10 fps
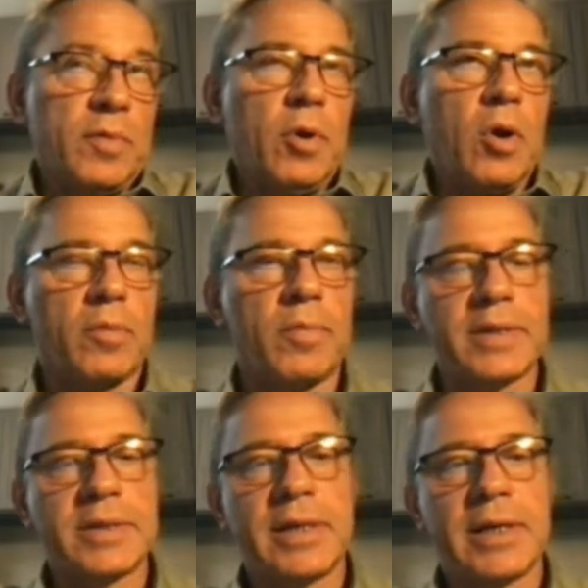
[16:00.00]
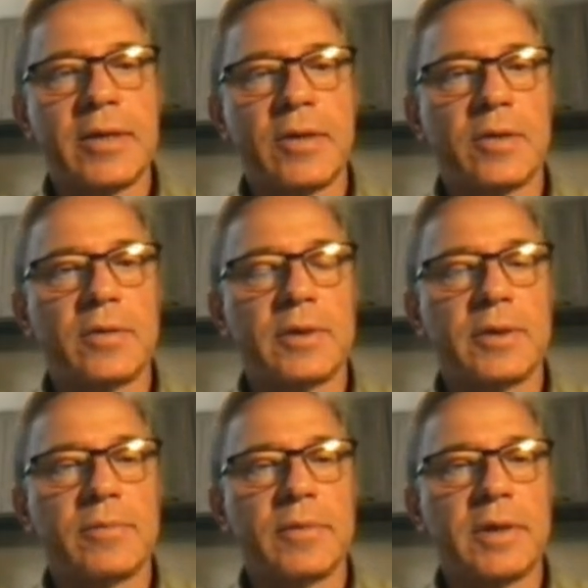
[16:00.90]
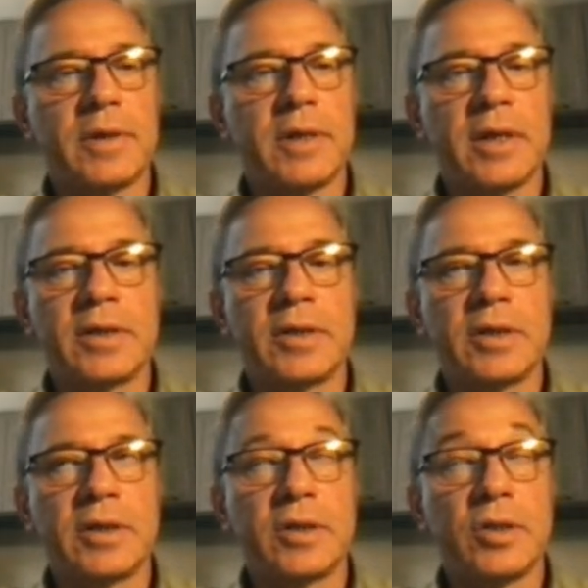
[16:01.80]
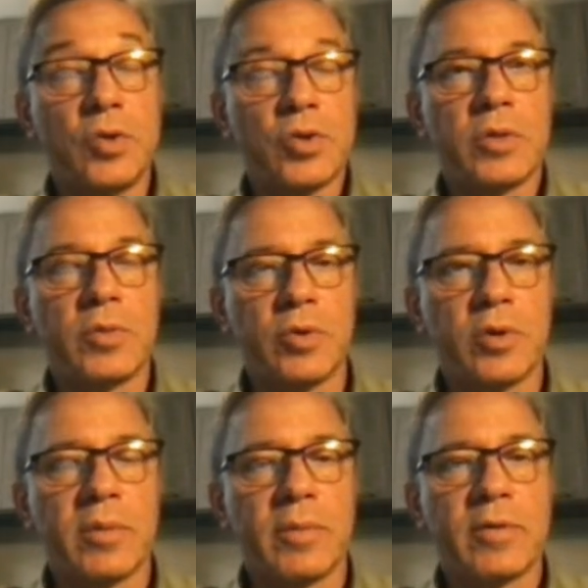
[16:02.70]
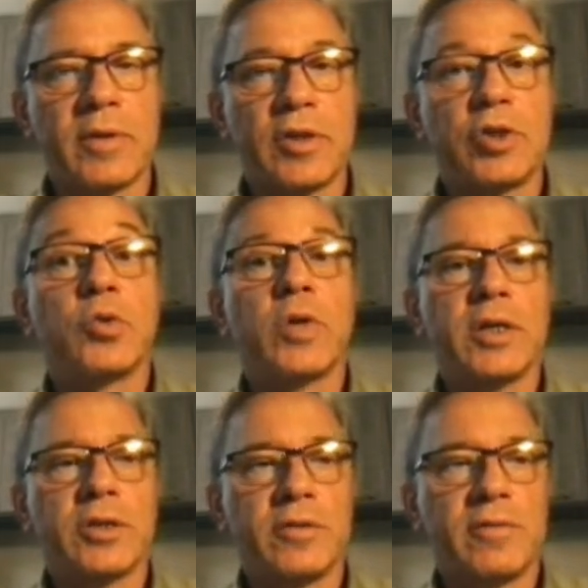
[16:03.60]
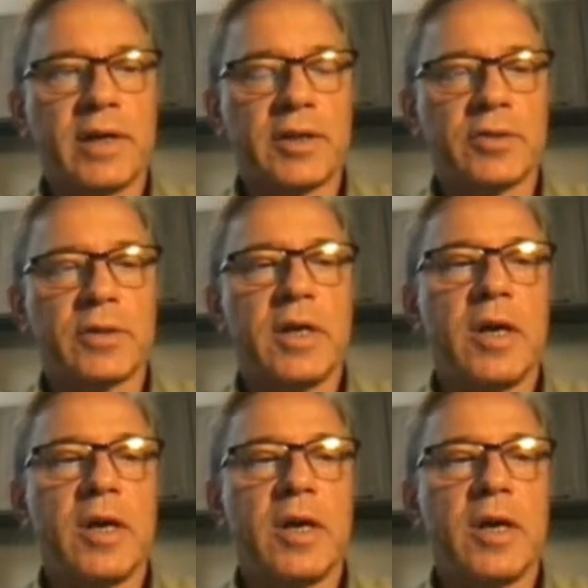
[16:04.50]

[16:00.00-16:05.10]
block, basically, and usually we're talking about the duration of action.